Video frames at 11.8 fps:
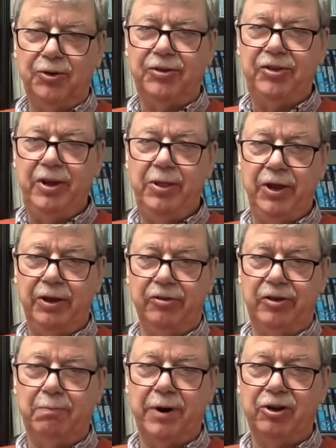to see things
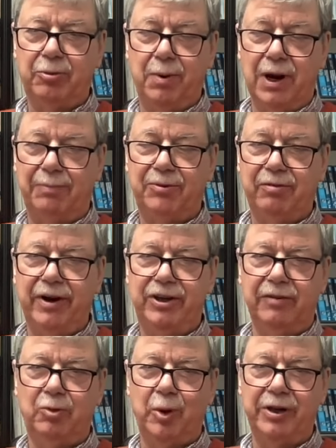in principle up to
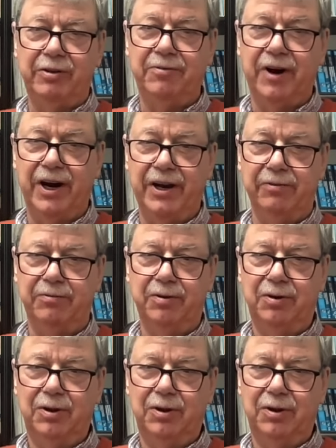redshift 25,